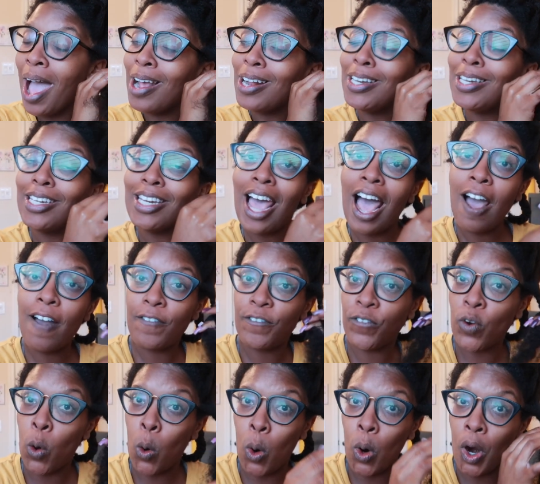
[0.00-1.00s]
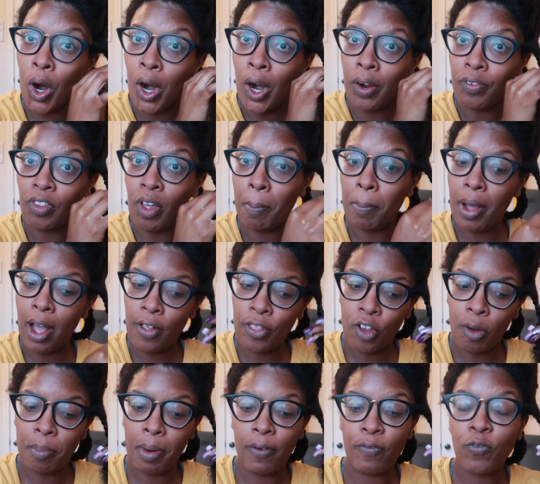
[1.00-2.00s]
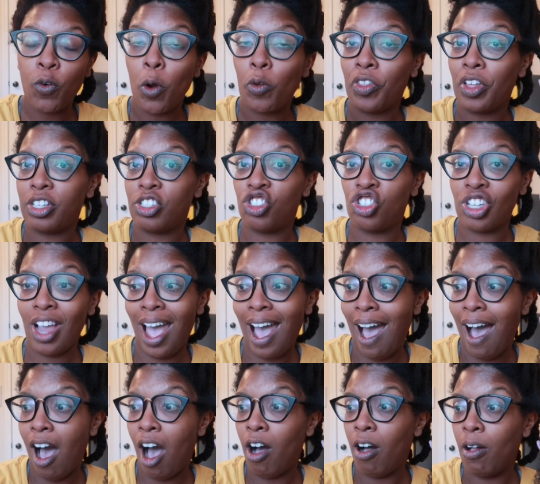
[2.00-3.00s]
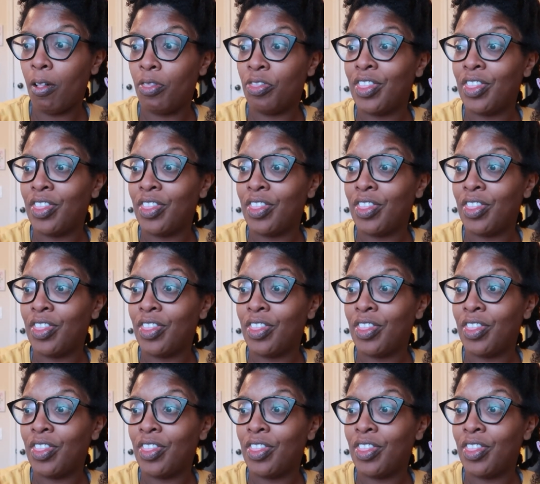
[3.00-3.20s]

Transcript: not for the mother, but for the child.